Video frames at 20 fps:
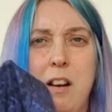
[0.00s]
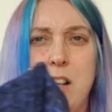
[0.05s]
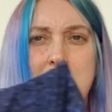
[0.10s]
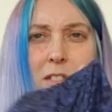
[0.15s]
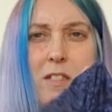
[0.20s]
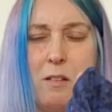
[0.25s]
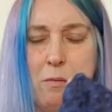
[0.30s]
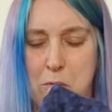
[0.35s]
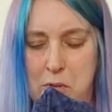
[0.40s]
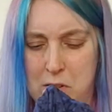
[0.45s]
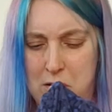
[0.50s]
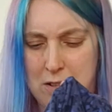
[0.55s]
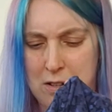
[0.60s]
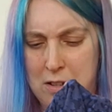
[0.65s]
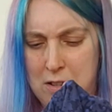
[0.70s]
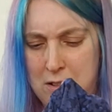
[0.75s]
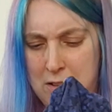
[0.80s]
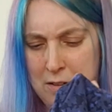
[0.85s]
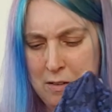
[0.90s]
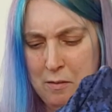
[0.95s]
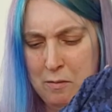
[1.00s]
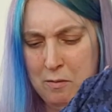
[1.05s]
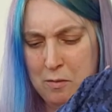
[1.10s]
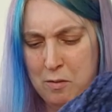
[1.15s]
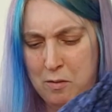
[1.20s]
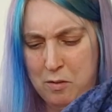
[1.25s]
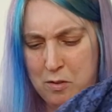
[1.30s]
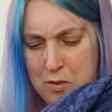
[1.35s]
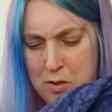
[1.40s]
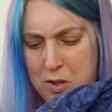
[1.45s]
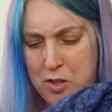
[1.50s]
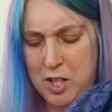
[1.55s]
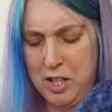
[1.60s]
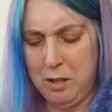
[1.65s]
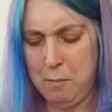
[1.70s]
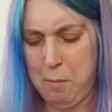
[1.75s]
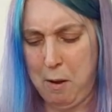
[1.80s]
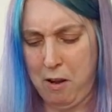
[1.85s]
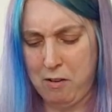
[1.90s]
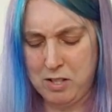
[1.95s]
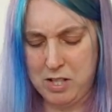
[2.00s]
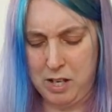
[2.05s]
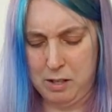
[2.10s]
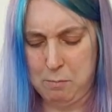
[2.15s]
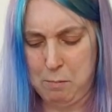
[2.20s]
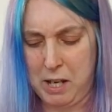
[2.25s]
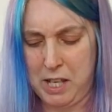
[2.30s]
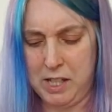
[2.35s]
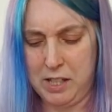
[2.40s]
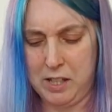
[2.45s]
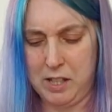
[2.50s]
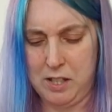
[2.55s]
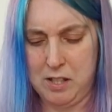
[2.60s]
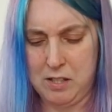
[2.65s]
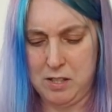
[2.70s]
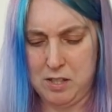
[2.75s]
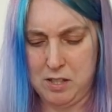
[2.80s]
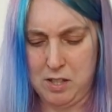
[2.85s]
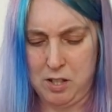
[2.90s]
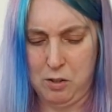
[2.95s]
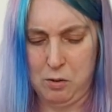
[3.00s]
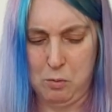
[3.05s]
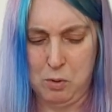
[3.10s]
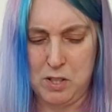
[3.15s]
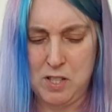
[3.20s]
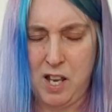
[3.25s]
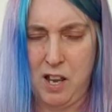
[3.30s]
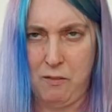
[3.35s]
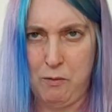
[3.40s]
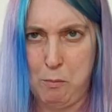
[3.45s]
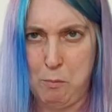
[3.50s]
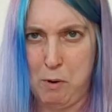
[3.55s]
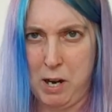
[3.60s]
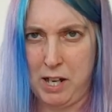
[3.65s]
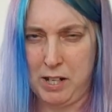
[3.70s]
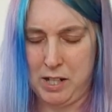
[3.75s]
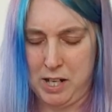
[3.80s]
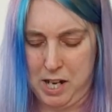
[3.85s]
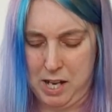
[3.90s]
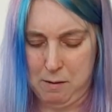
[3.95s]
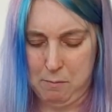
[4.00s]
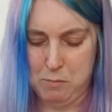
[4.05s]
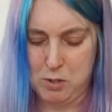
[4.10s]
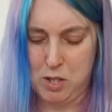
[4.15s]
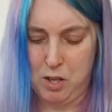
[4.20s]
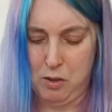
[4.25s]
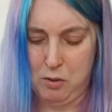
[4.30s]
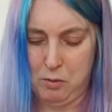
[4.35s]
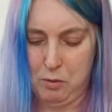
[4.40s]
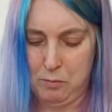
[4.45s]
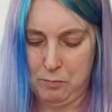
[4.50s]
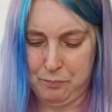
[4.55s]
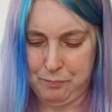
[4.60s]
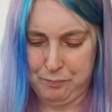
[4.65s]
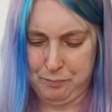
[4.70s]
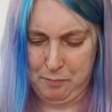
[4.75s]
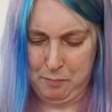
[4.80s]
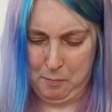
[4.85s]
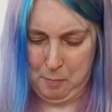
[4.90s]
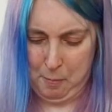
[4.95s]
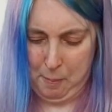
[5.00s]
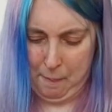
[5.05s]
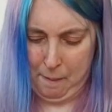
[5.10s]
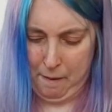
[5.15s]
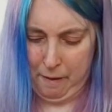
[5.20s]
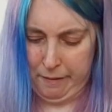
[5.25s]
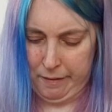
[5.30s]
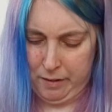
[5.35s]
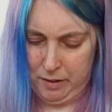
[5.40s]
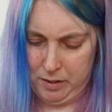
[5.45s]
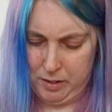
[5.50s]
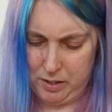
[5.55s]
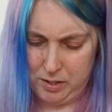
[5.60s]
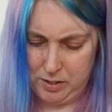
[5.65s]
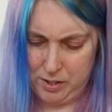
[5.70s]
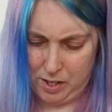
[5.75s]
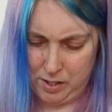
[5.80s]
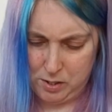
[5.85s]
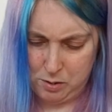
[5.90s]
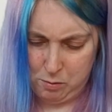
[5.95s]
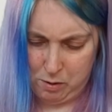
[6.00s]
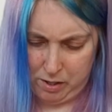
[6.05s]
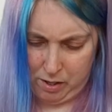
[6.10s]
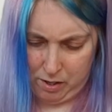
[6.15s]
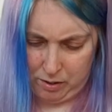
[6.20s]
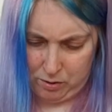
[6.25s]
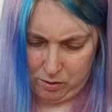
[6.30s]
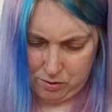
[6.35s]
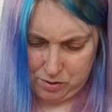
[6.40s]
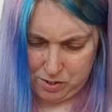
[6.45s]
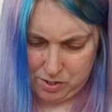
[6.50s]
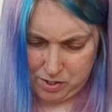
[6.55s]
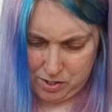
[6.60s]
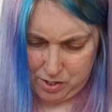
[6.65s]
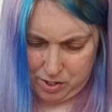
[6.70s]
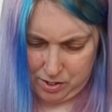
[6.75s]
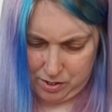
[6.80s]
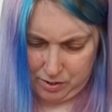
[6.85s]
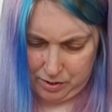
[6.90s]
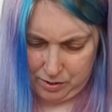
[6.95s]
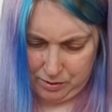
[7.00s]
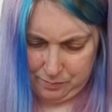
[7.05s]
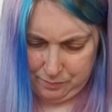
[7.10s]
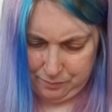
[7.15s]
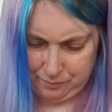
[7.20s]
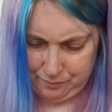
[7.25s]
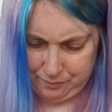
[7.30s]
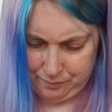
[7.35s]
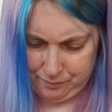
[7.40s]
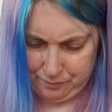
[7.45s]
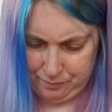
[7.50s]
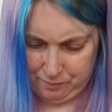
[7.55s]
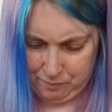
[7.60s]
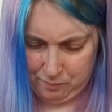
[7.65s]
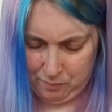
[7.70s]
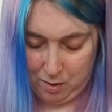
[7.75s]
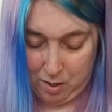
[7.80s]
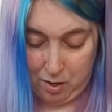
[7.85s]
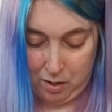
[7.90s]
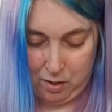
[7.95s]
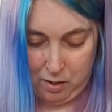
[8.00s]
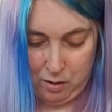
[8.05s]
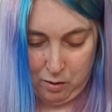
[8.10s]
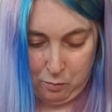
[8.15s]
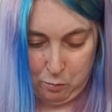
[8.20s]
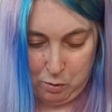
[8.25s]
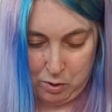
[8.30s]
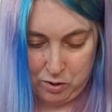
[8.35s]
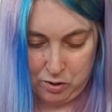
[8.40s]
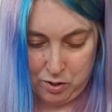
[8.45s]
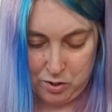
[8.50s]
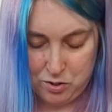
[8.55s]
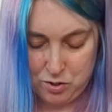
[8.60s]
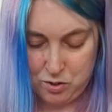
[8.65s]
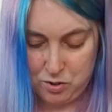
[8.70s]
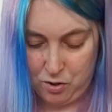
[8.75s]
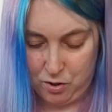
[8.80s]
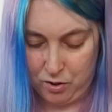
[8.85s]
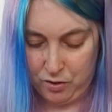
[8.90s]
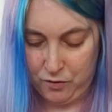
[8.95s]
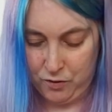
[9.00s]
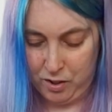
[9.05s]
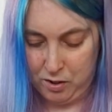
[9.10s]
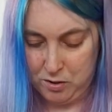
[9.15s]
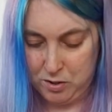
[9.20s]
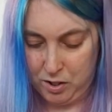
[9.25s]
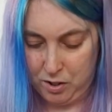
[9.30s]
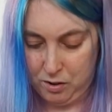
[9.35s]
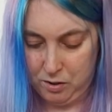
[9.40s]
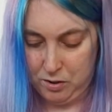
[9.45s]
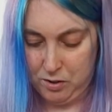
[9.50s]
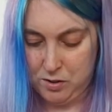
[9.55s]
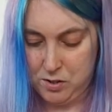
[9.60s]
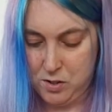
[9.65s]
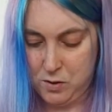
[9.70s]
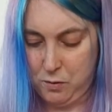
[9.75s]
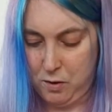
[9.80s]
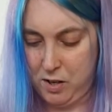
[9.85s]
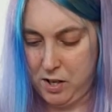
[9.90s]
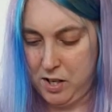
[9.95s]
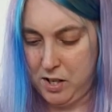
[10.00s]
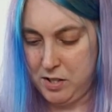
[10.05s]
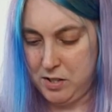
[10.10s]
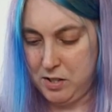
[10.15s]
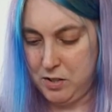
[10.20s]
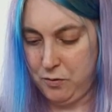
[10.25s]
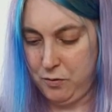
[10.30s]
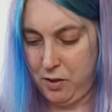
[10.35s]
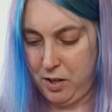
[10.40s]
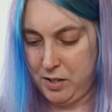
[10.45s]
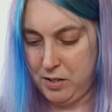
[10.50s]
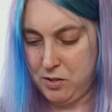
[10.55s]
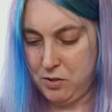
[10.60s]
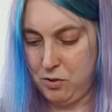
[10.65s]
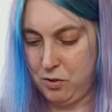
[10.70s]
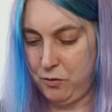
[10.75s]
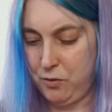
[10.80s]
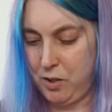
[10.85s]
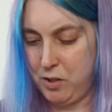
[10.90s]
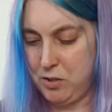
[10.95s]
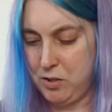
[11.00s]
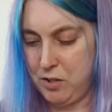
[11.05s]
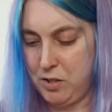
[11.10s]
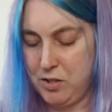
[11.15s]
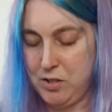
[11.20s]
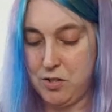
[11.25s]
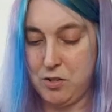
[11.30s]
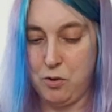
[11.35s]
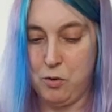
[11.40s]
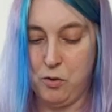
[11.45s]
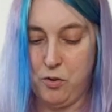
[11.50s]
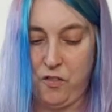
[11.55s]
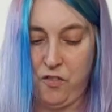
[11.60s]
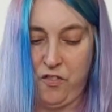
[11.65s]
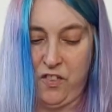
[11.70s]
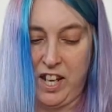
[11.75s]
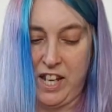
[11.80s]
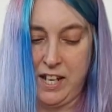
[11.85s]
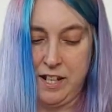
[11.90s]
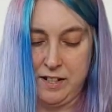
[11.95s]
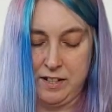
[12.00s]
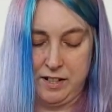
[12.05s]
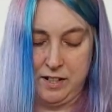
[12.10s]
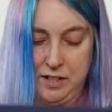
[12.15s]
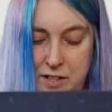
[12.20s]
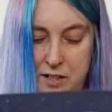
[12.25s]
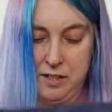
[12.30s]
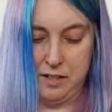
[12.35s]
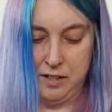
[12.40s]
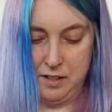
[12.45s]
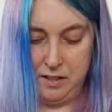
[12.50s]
Let's see what the thing about Ted Baker is that they always have a brand name, so that's why I got stung with the stock photo, because it's very easy to find stock photo. This is called Faded.